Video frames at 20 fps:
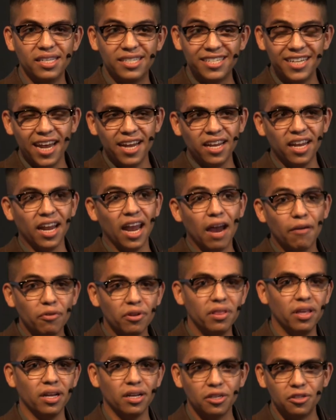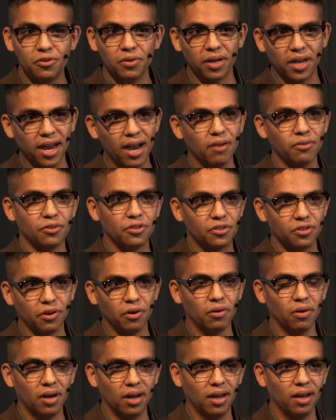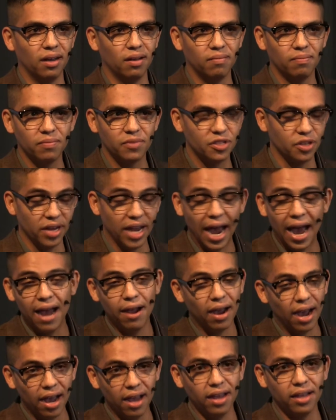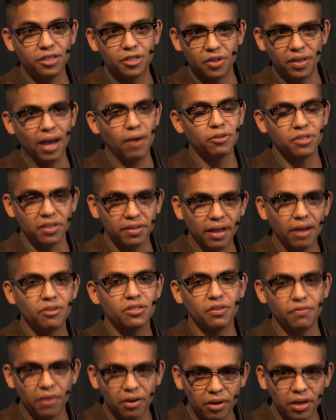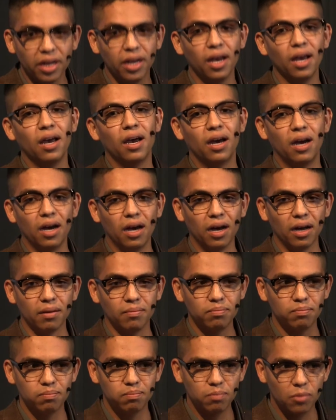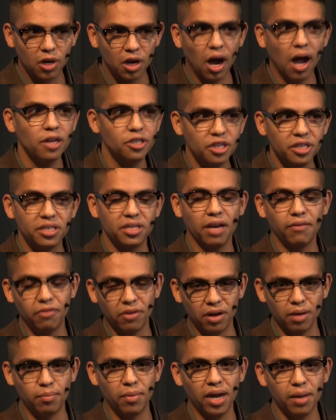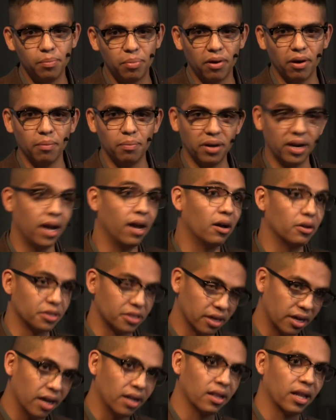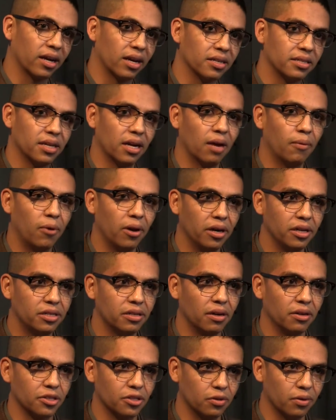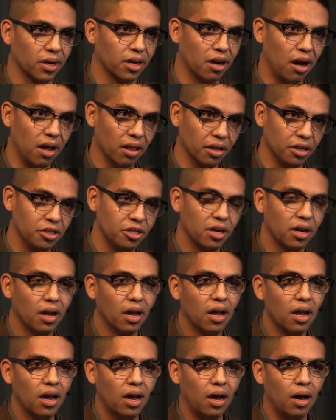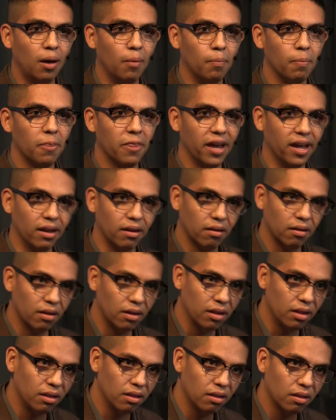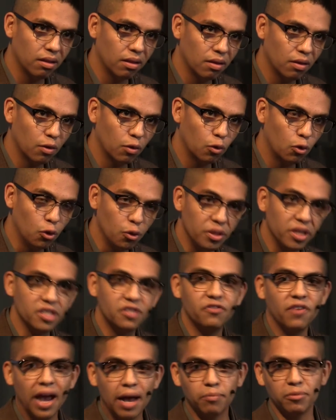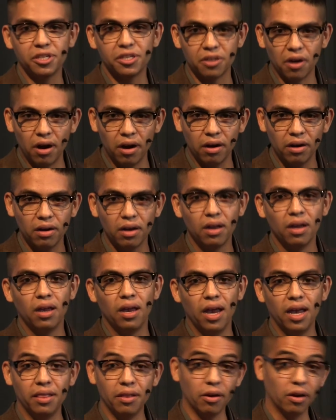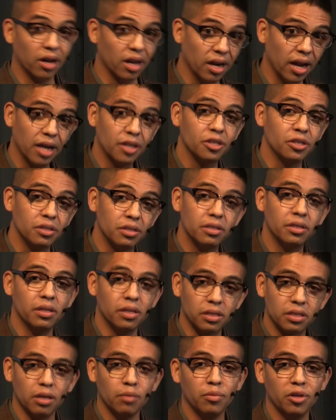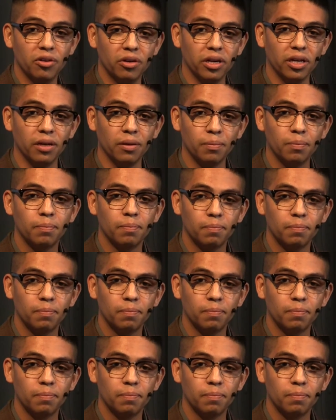taking everything into account. So so that was a very conscious effort on my part. But I also, again, like I said, I wanted to also acknowledge that who these families are and their connections to this community.